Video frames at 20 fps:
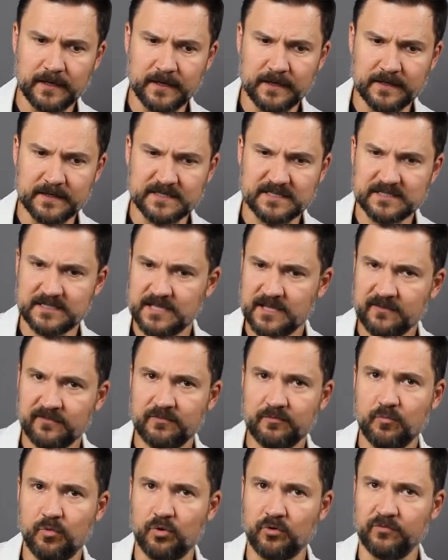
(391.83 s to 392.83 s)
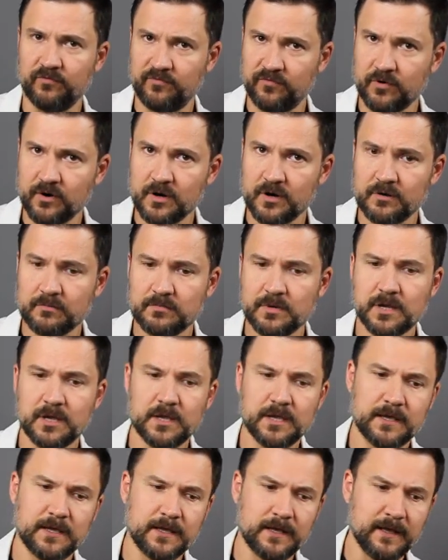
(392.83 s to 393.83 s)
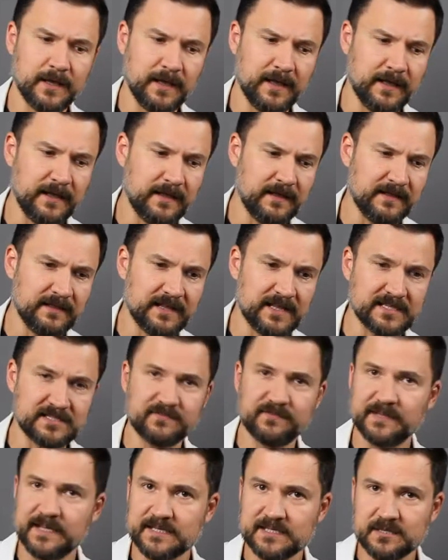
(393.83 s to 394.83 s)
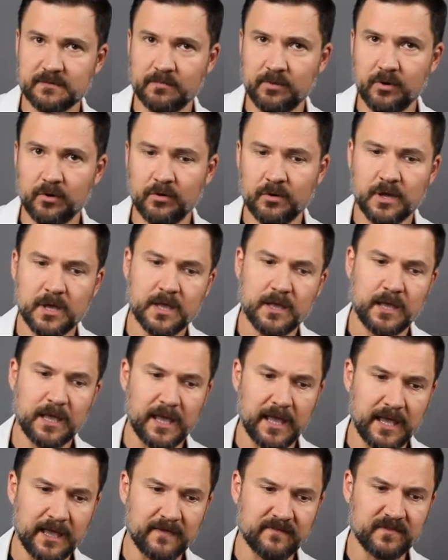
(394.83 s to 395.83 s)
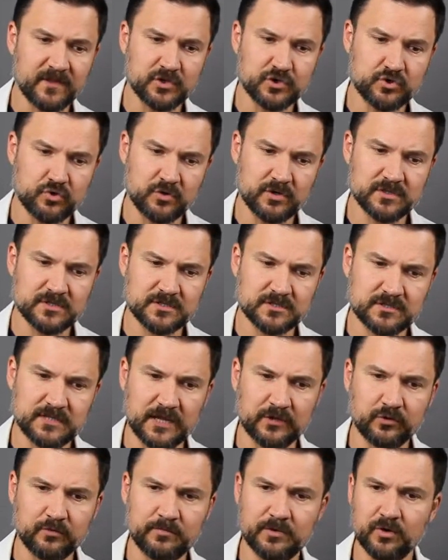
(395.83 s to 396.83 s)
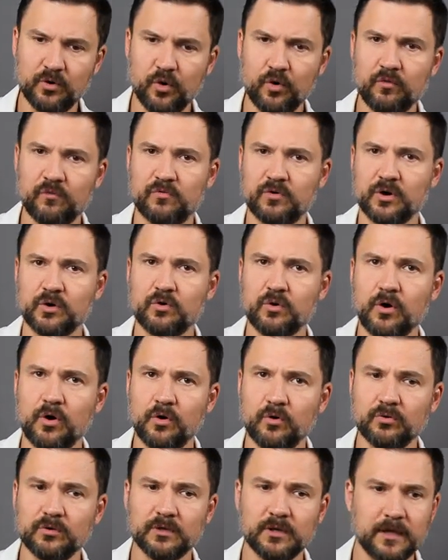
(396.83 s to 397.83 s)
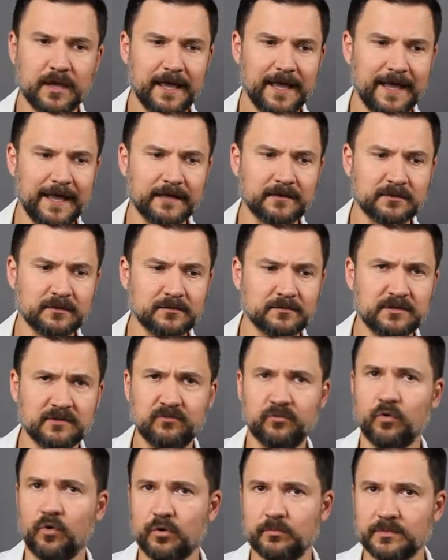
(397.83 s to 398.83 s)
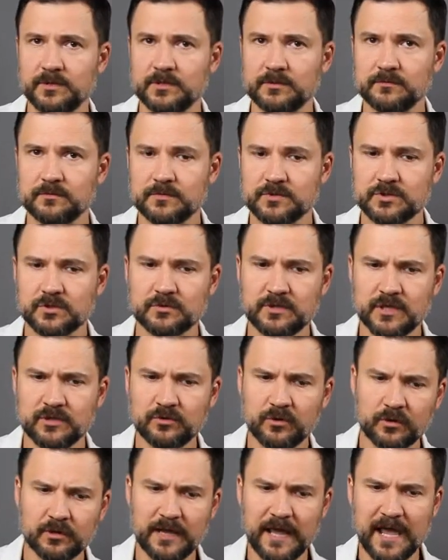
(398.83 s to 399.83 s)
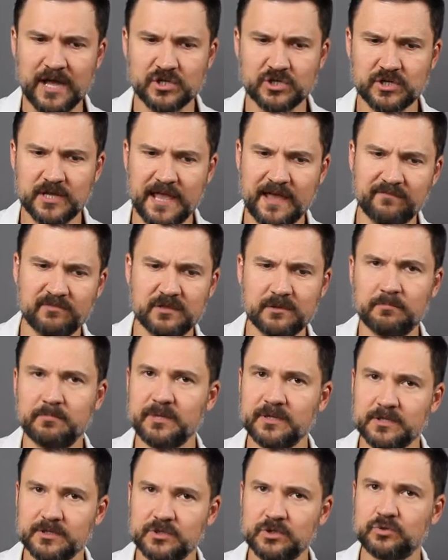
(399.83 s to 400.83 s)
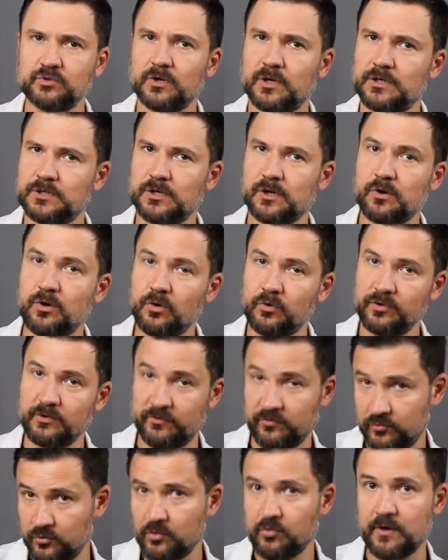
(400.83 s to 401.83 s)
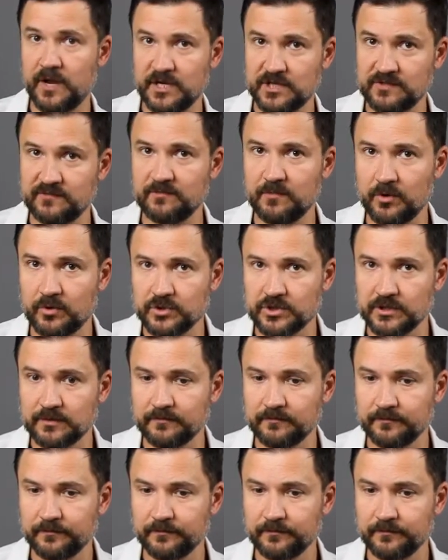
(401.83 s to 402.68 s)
stiff, more firm, less flexible, and the joints tend to be overgrown and deformed. So they don't actually have the ability to undergo the full range of motion.